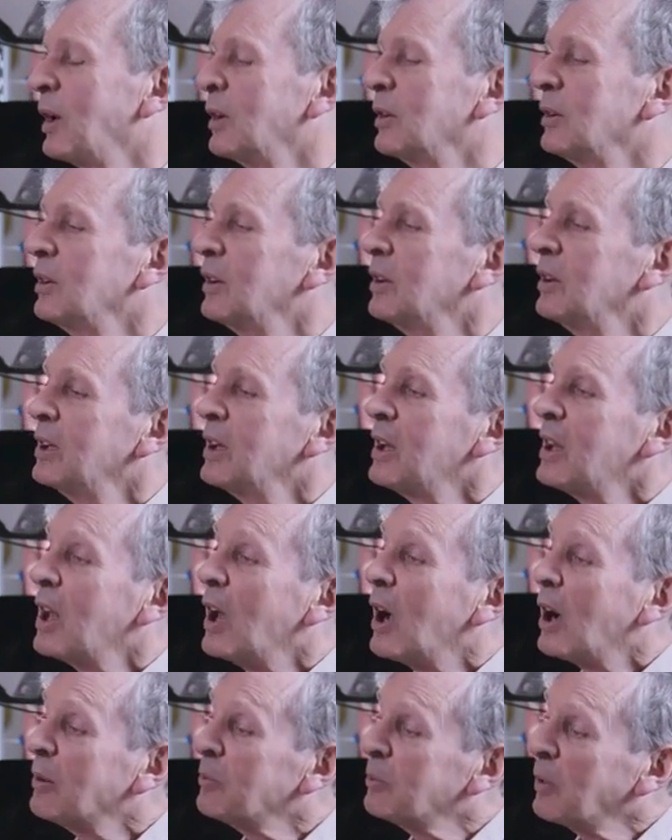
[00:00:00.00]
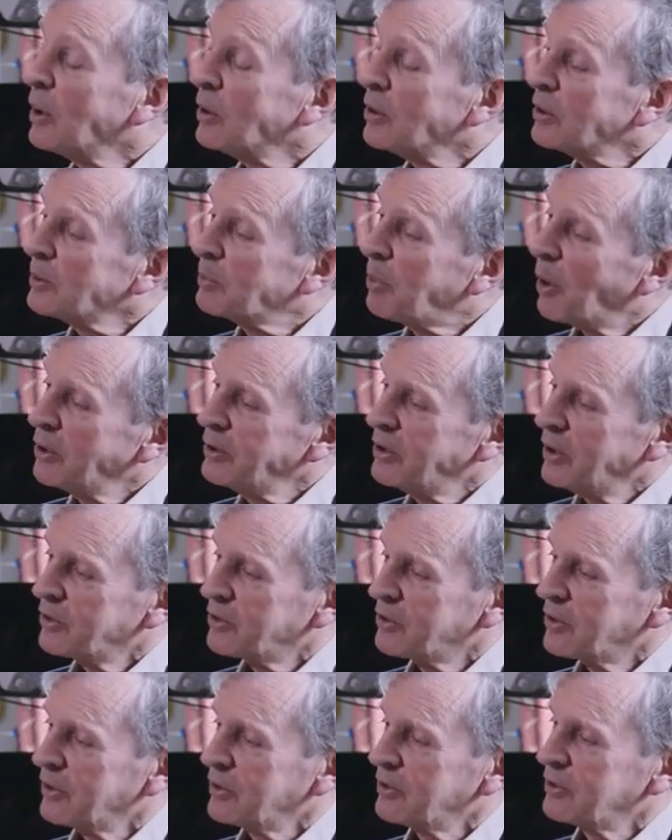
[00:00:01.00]
Well, the point
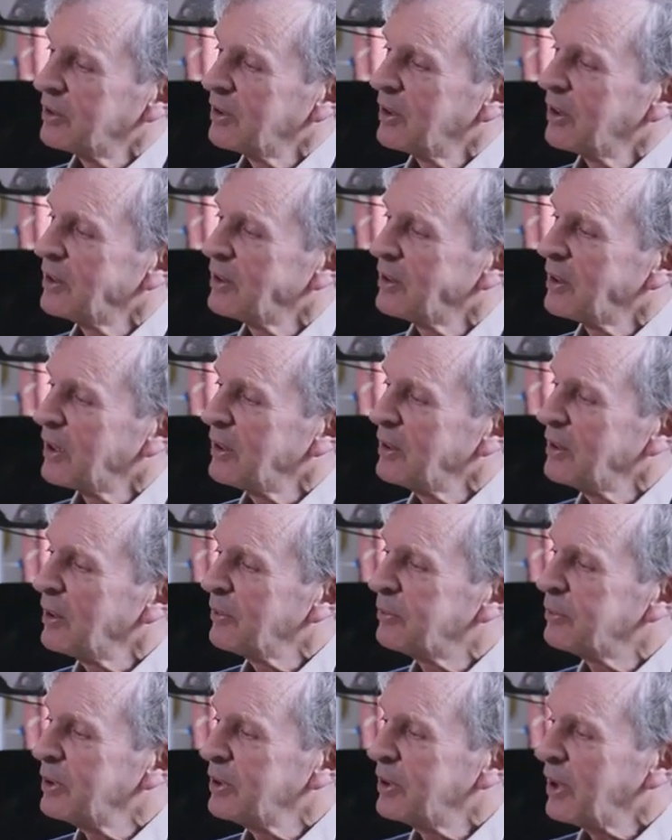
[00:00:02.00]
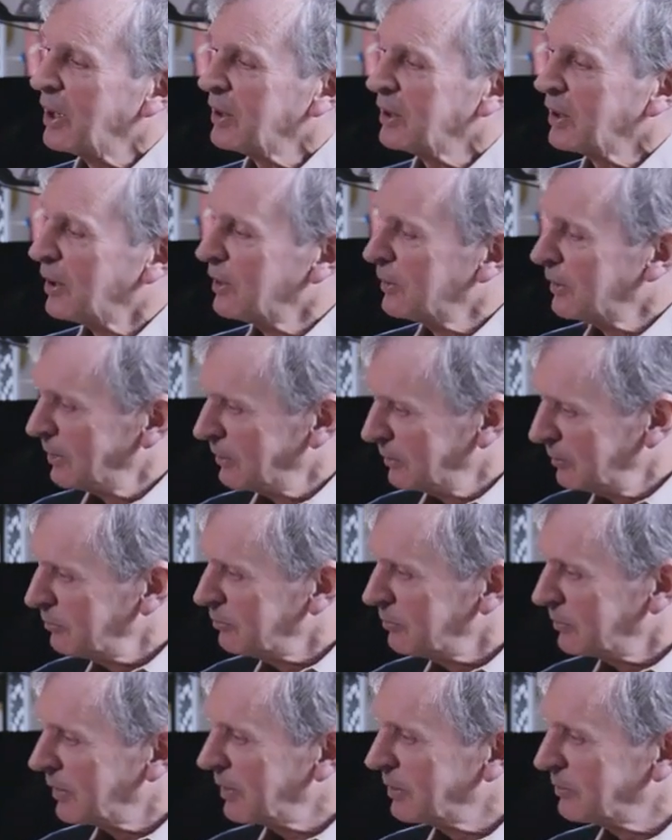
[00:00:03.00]
is that if we take our
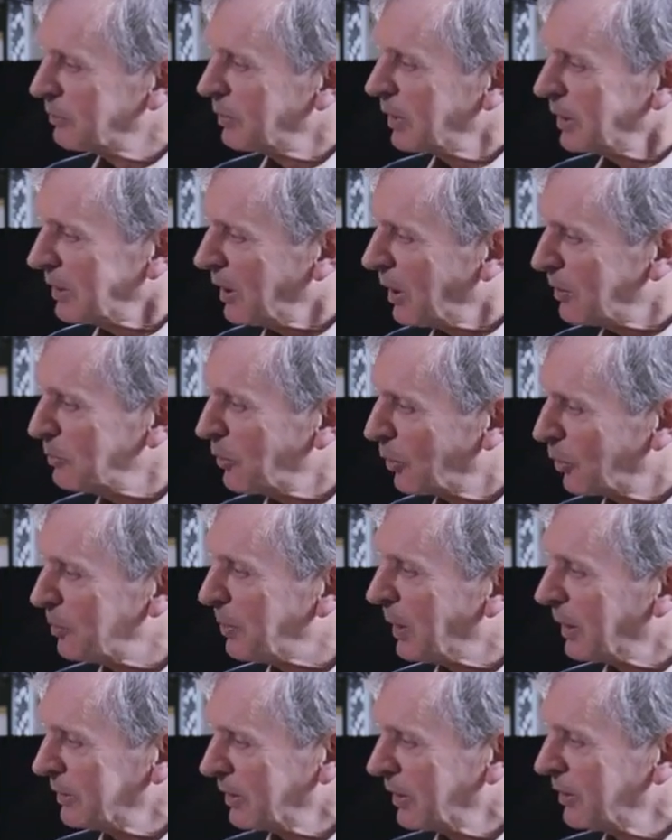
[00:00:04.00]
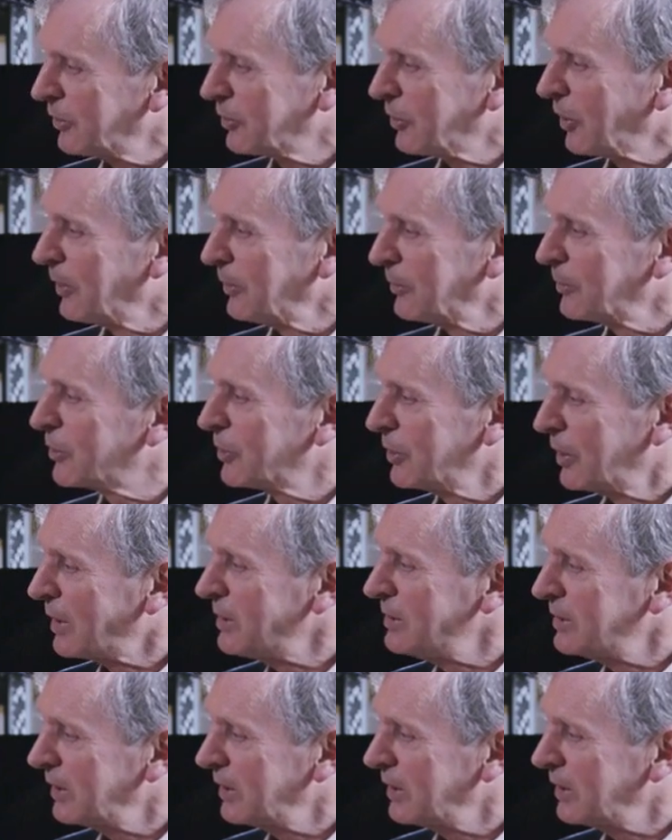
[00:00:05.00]
own, we know more about ourselves than